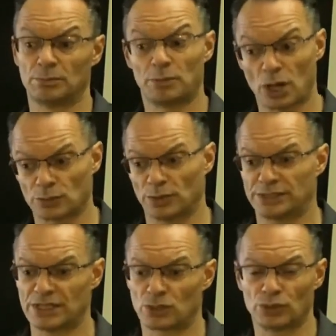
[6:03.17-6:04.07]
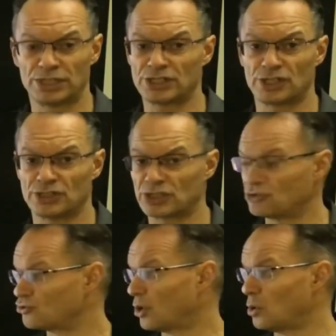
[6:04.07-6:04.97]
But with good distance
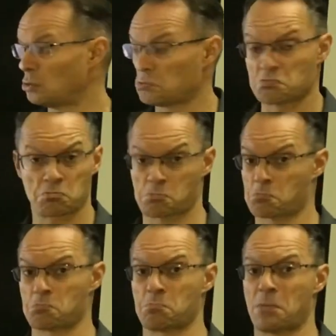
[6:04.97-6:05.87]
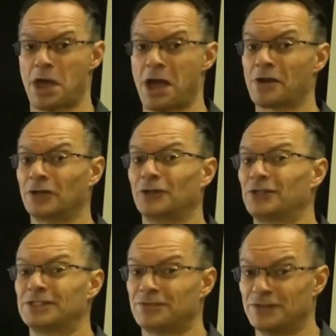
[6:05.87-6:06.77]
control, I've got
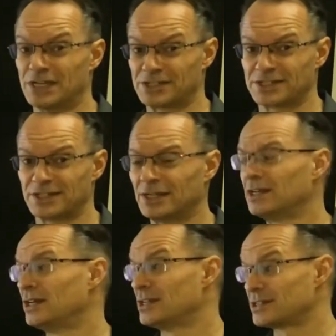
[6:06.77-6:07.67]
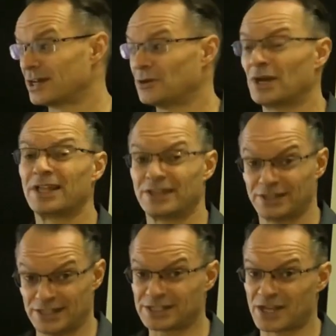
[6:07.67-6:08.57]
nothing to fix. So
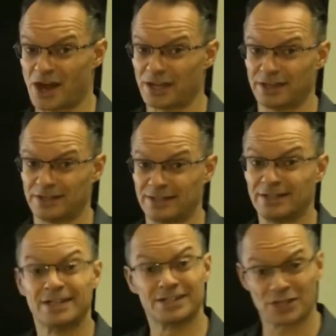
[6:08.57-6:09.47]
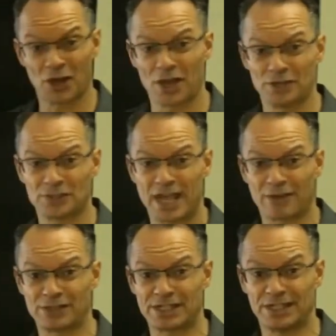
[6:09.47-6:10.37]
this guy is a guy who's
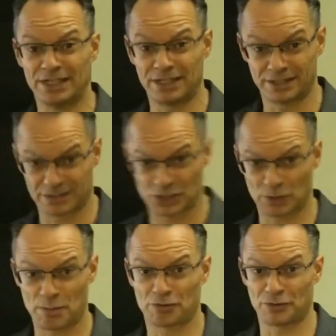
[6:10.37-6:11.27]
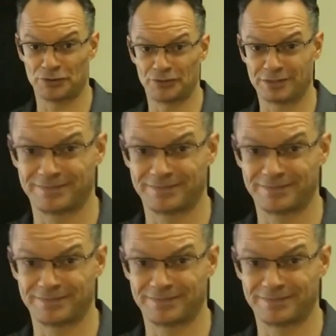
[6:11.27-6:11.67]
guaranteed to improve.